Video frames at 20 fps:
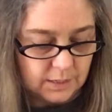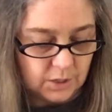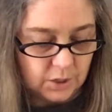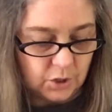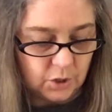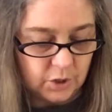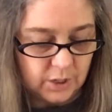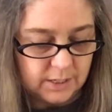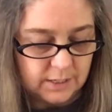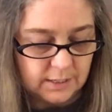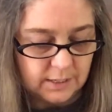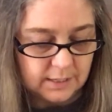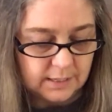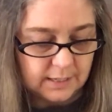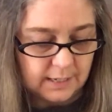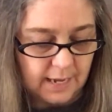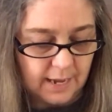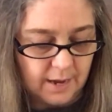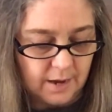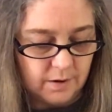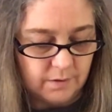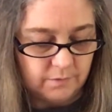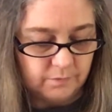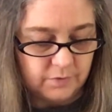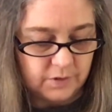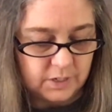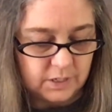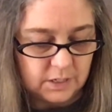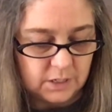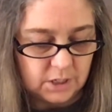36 count
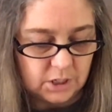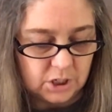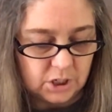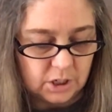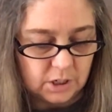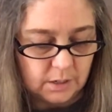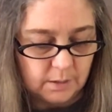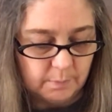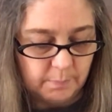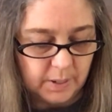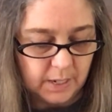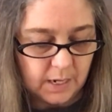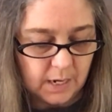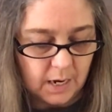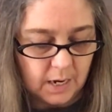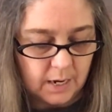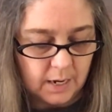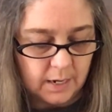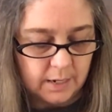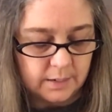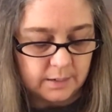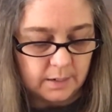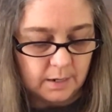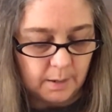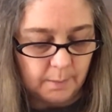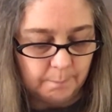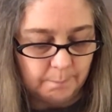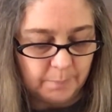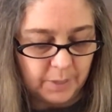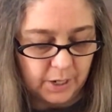vintage pecan
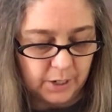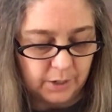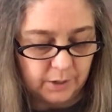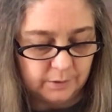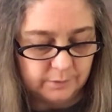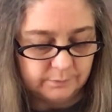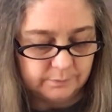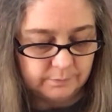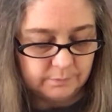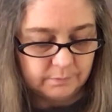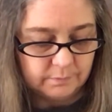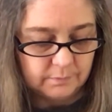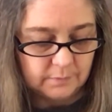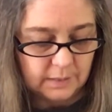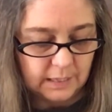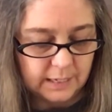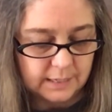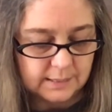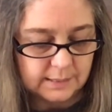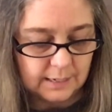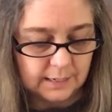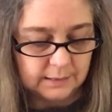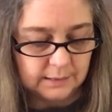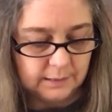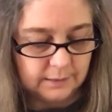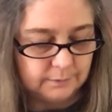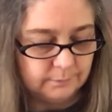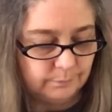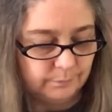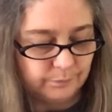butter, lakeside
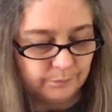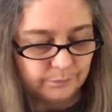linen.